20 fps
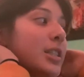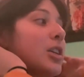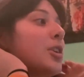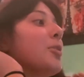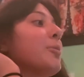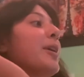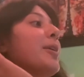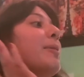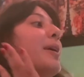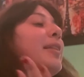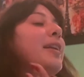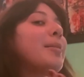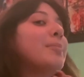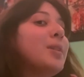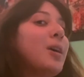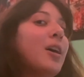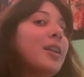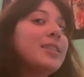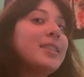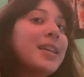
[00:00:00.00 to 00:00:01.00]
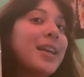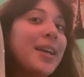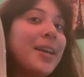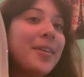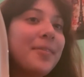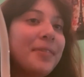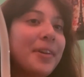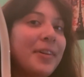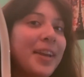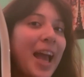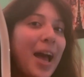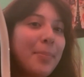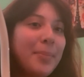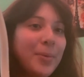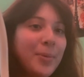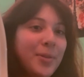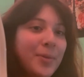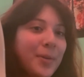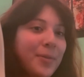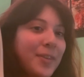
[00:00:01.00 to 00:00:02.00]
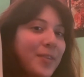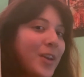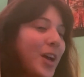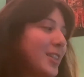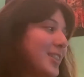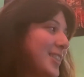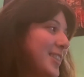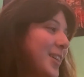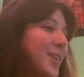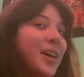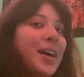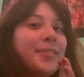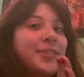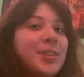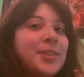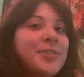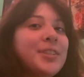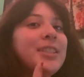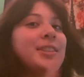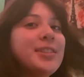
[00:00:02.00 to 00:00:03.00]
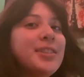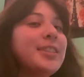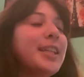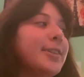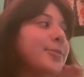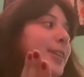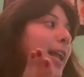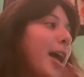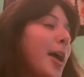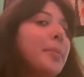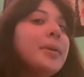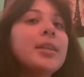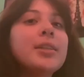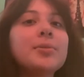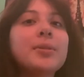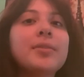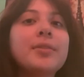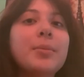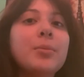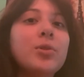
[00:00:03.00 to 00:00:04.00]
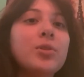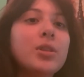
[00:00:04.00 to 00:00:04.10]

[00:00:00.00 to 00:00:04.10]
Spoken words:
right away that I'm not very happy with what we've got. So I've already told you that UNAM is one of the most,